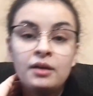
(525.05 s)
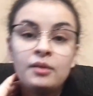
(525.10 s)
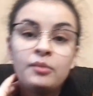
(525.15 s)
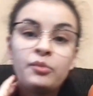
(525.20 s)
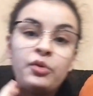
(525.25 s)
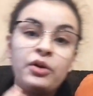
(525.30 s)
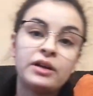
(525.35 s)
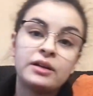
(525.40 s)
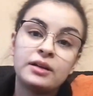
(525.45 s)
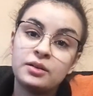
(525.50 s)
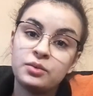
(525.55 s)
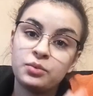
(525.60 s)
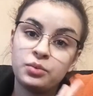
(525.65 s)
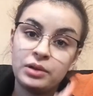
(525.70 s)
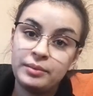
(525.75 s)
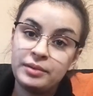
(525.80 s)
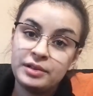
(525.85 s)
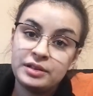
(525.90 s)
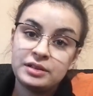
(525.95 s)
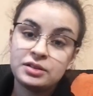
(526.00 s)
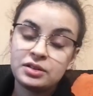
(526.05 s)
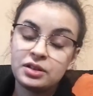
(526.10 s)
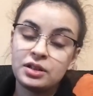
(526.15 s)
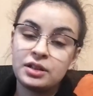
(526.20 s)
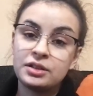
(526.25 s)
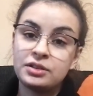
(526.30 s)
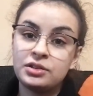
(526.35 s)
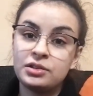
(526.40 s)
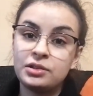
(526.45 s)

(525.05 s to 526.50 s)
pregnant women start